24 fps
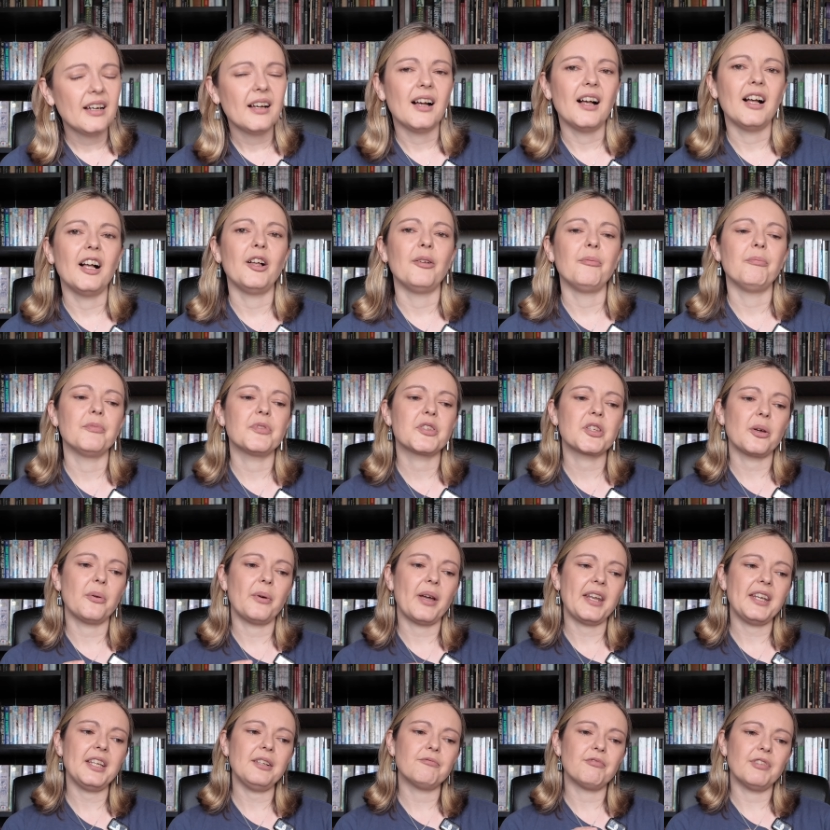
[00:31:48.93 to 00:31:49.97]
um, so
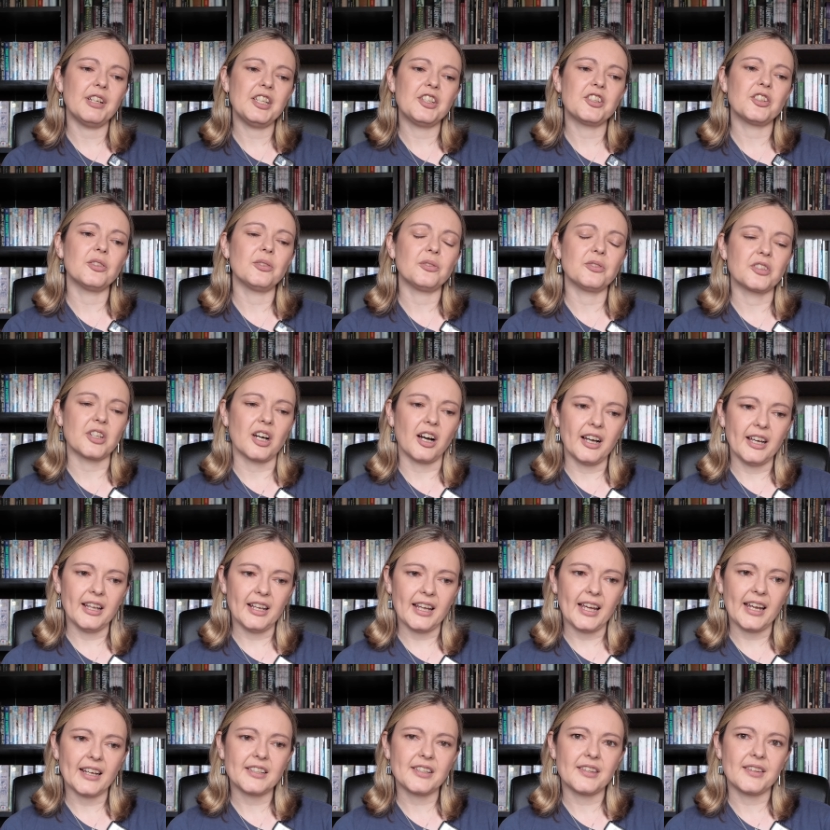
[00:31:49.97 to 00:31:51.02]
any regional
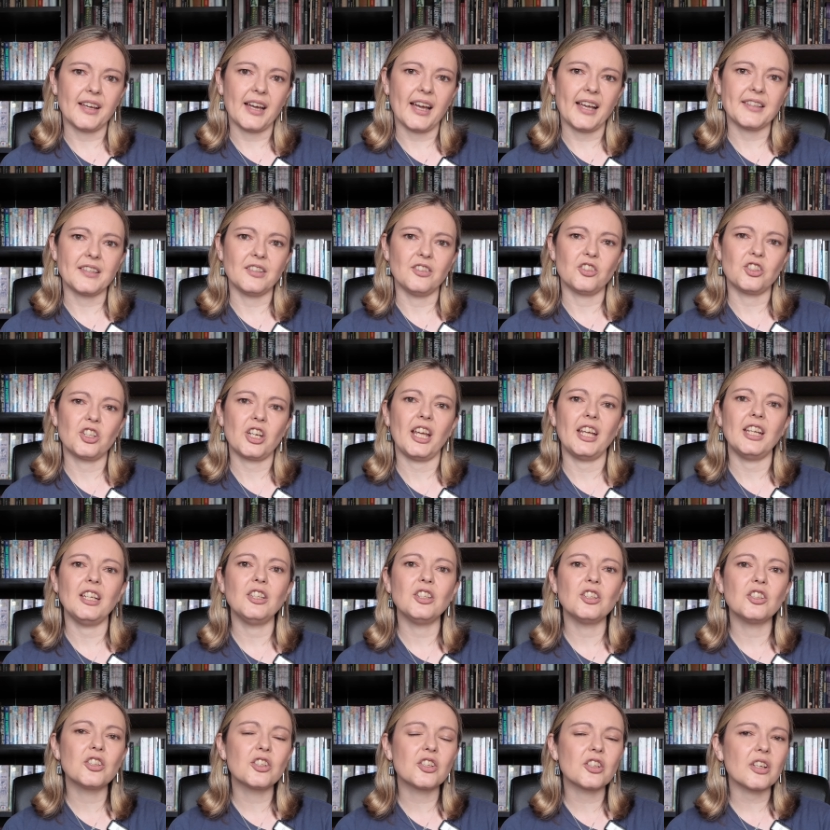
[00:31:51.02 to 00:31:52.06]
dialect that hasn't
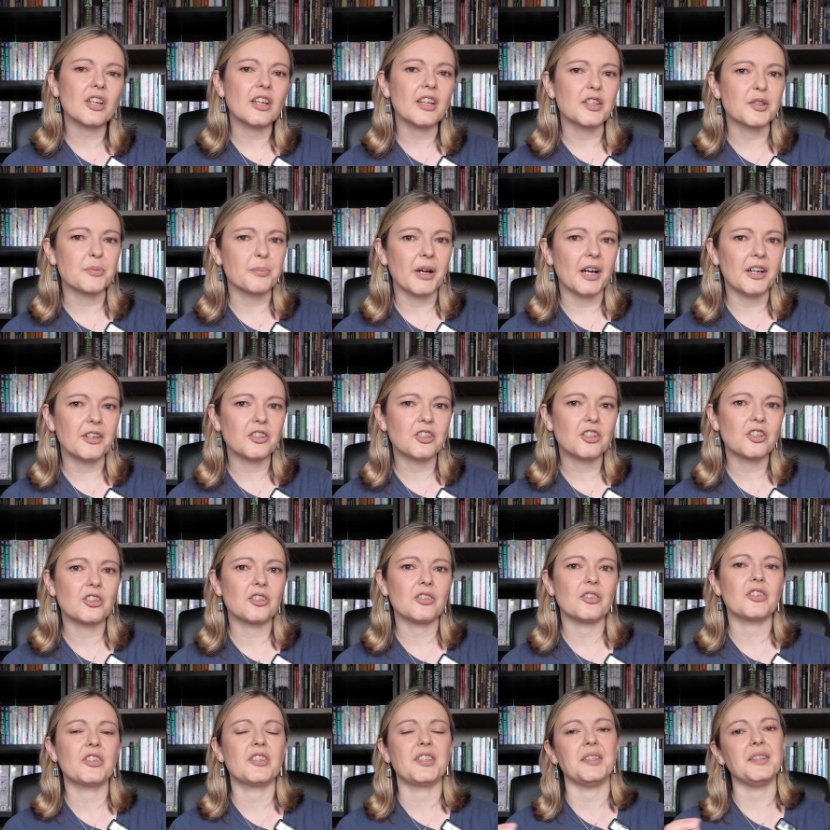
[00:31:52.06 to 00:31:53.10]
changed as much
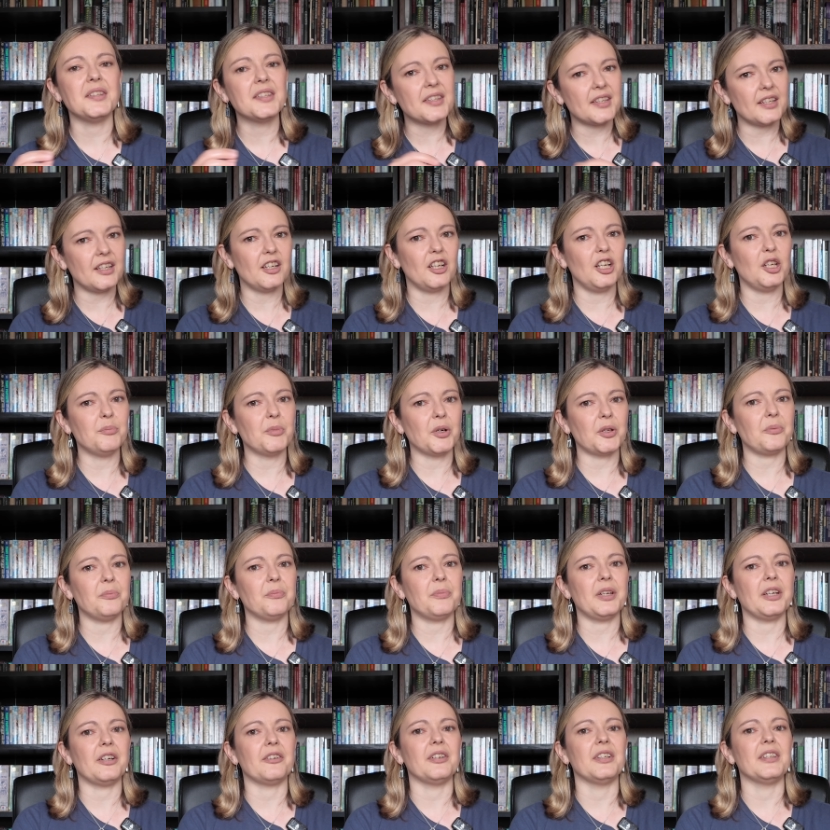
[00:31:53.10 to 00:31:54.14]
since the early modern
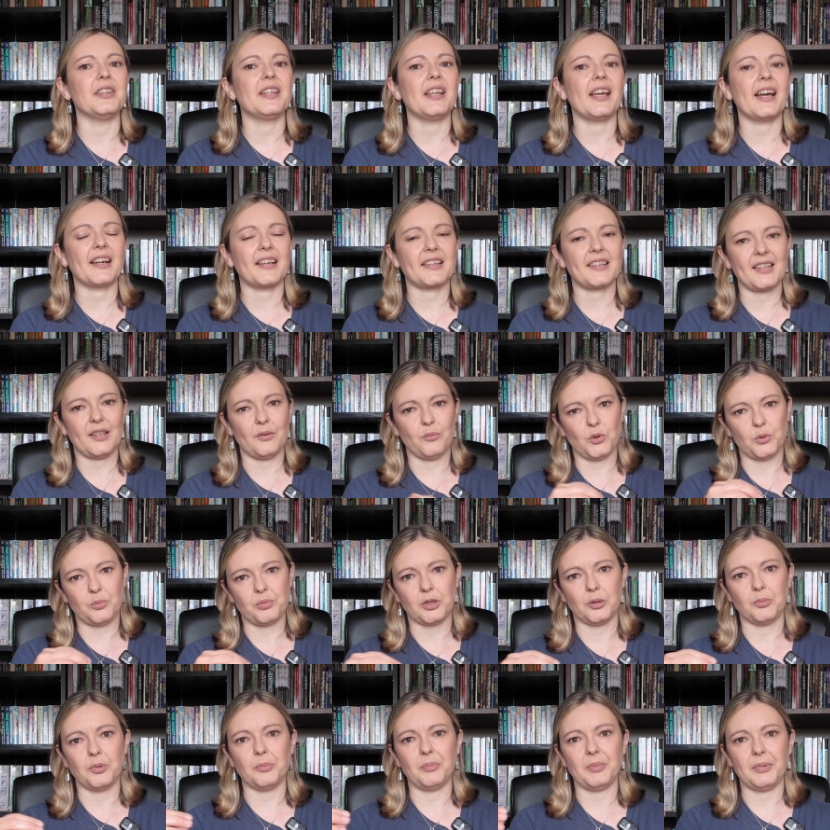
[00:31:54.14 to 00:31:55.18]
period, the accent would
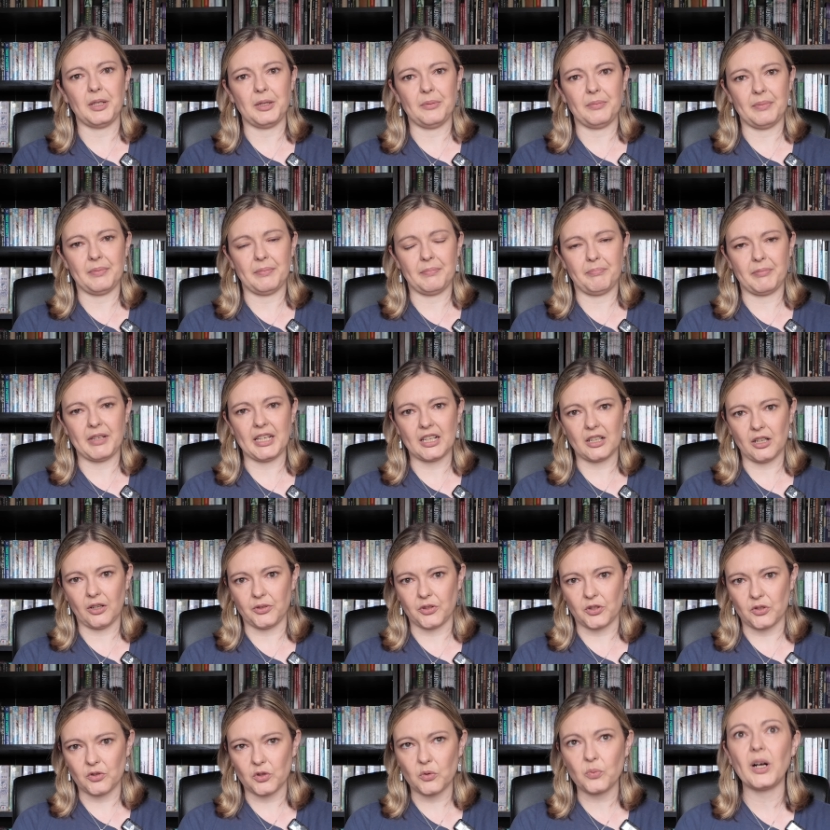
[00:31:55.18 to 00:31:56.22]
probably be
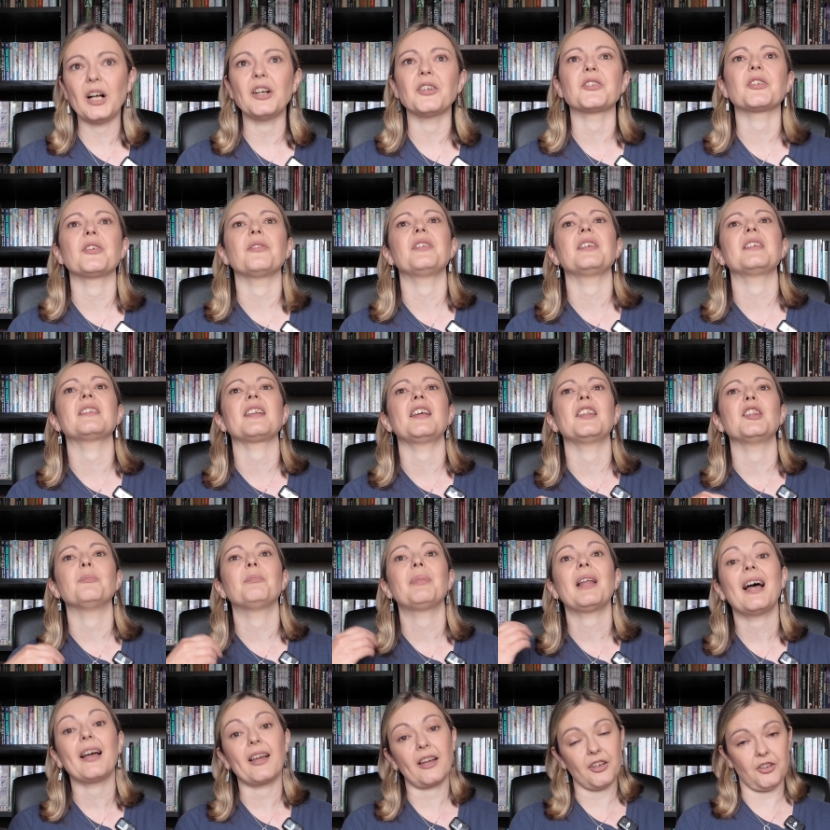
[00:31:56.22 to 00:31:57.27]
closer as well. So things like the
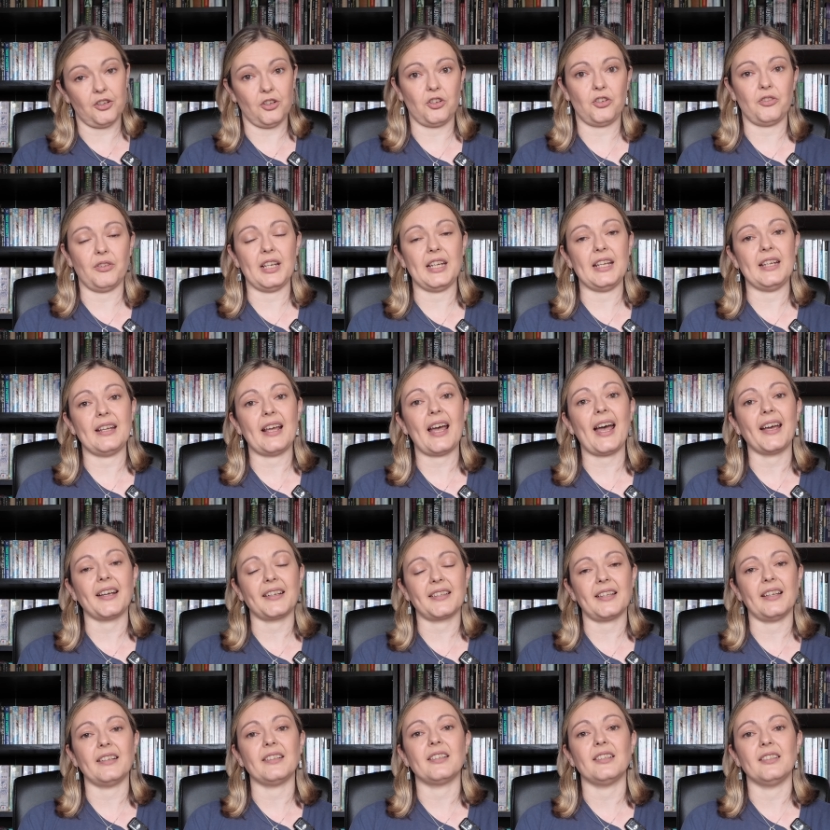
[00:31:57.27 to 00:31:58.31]
Black Country
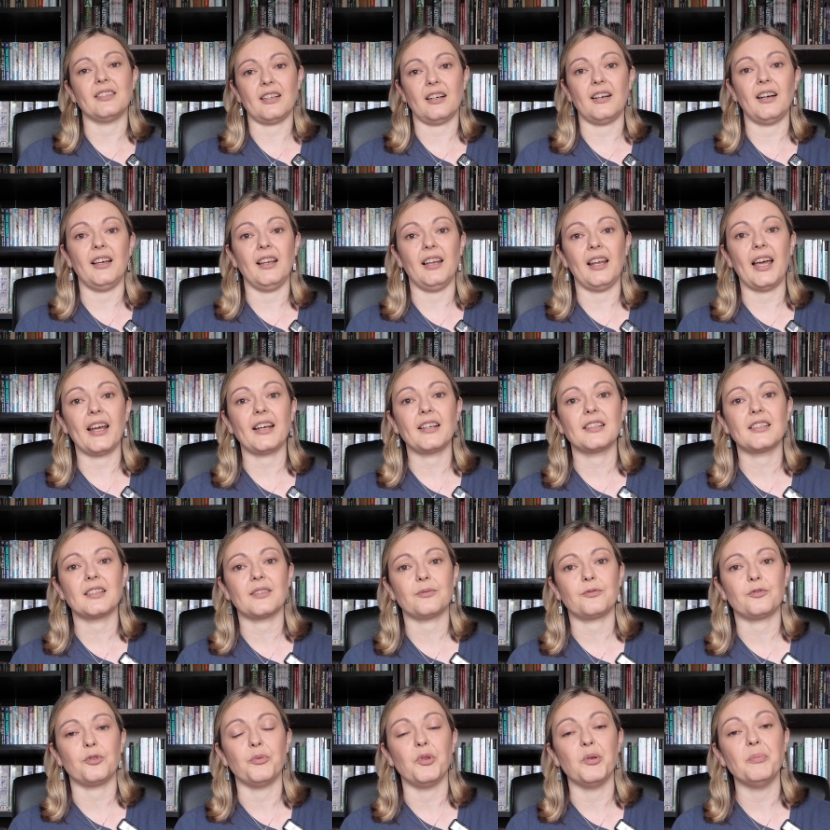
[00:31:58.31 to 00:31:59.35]
accent and dialect
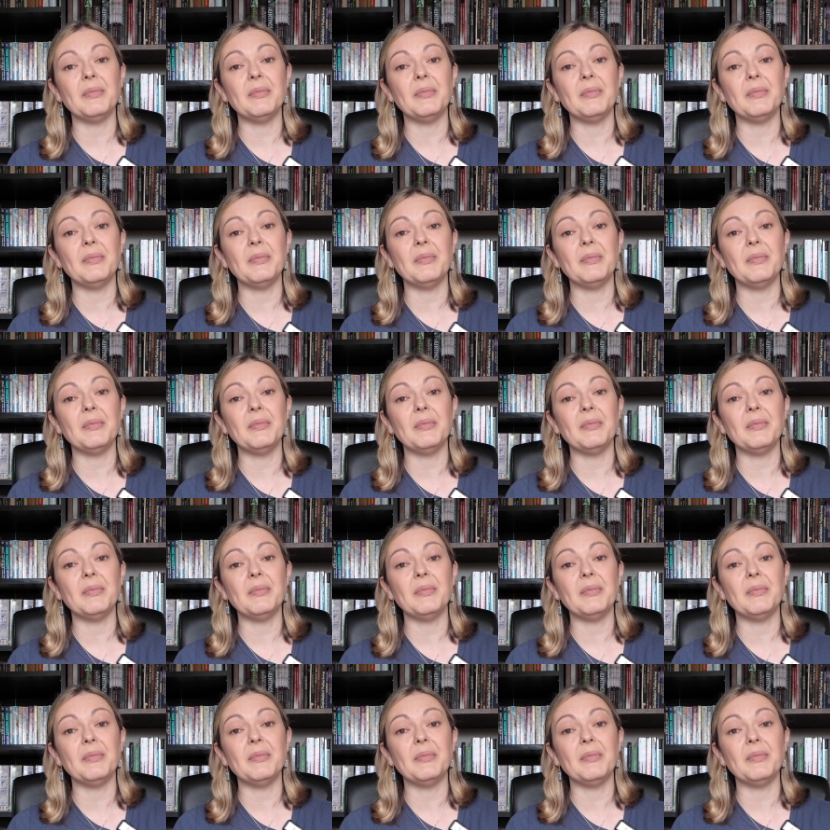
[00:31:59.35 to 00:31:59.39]
from the